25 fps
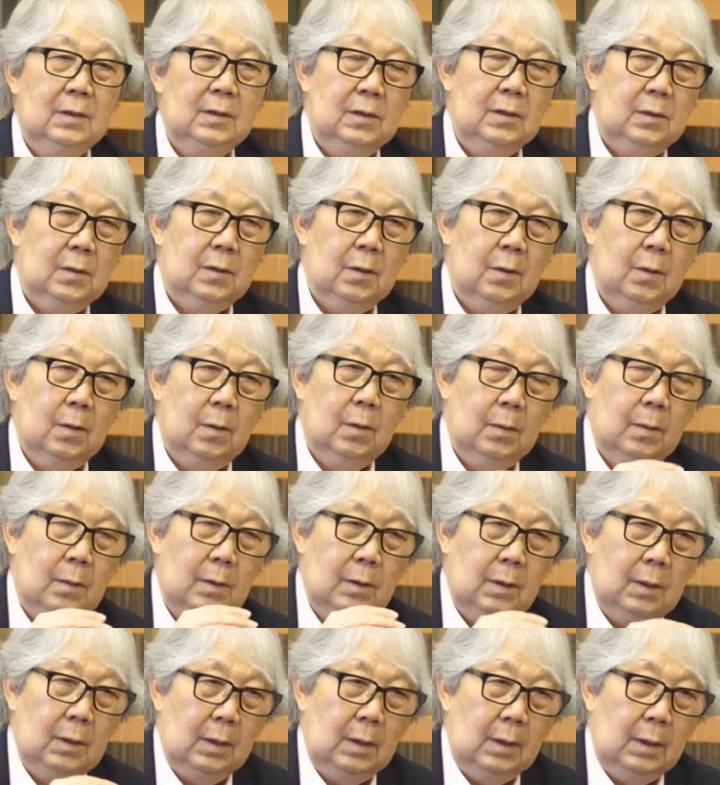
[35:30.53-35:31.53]
So
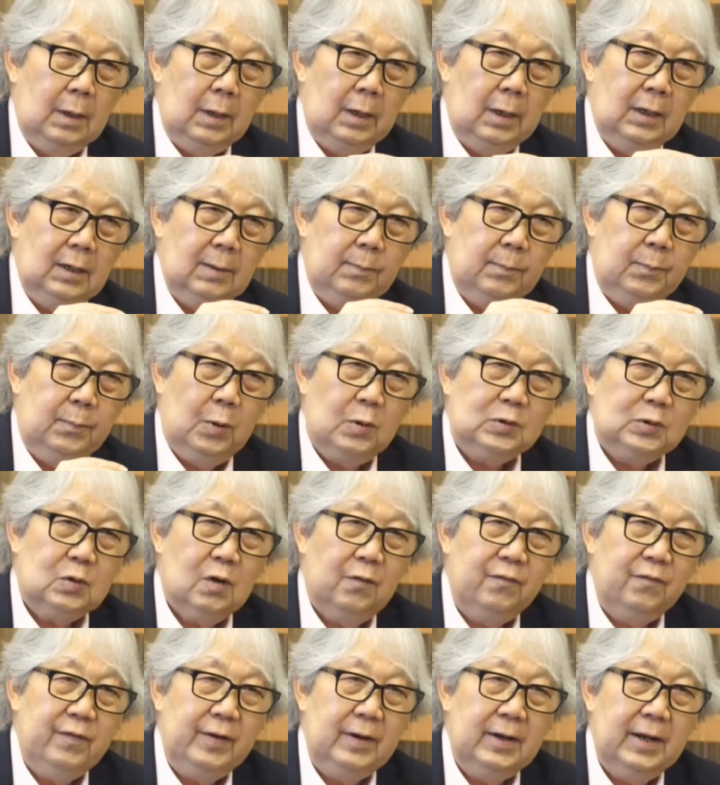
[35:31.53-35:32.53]
in a
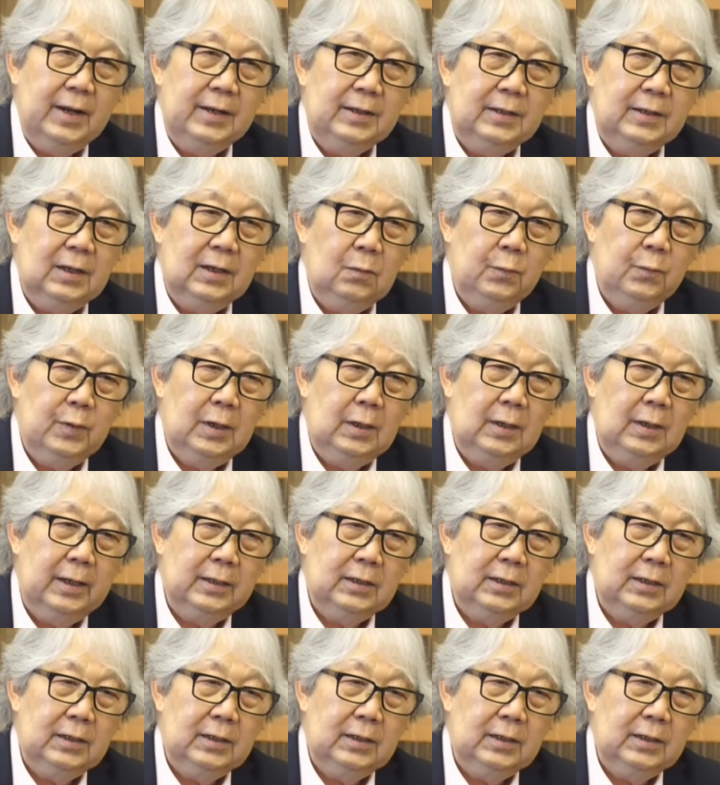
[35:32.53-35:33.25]
post-COVID-19 world,